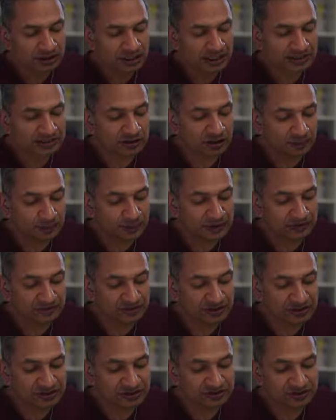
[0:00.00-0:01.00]
A copy of
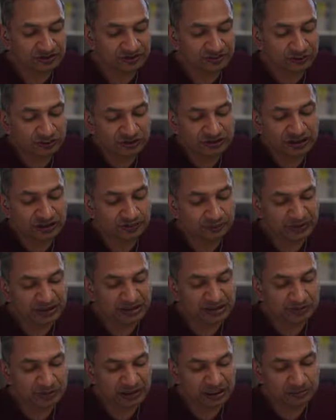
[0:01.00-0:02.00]
each of the funding
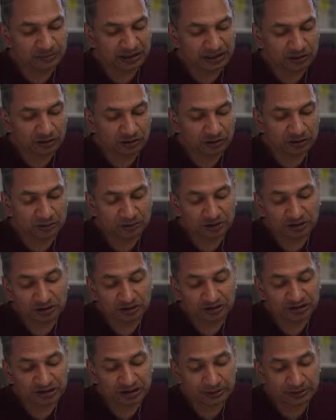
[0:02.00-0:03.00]
bids made by Oldham
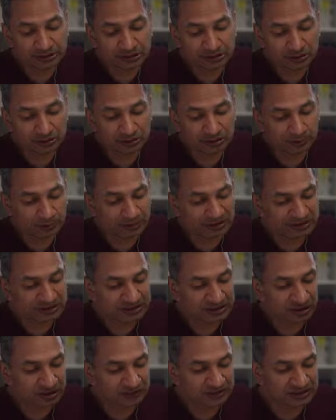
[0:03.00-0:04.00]
Coliseum to
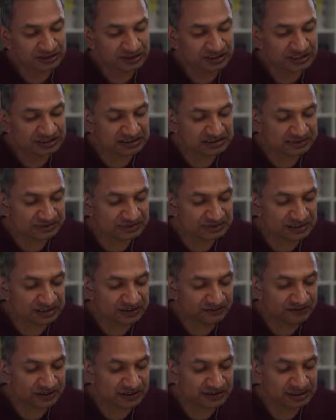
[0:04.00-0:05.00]
OMBC over the last
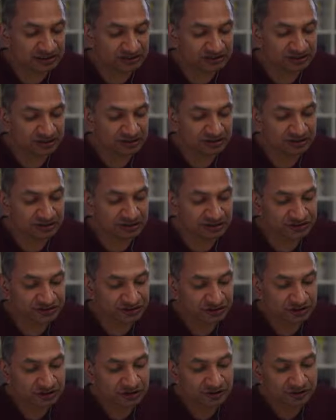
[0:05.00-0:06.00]
10 financial years
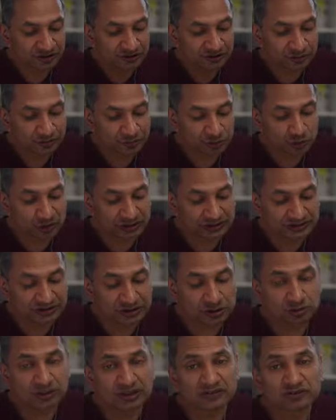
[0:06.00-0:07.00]
from
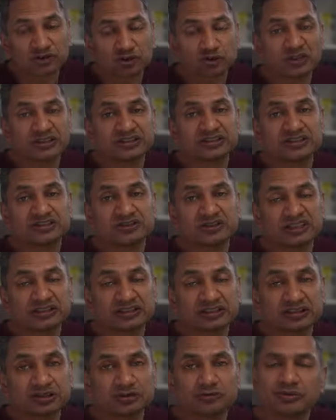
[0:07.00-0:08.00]
2012 to
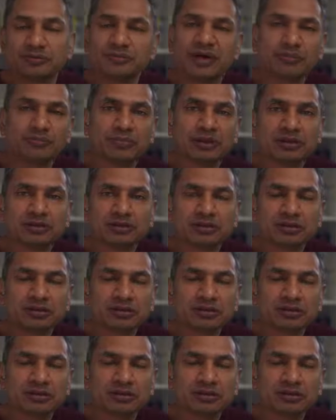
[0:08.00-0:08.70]
2022. Remember,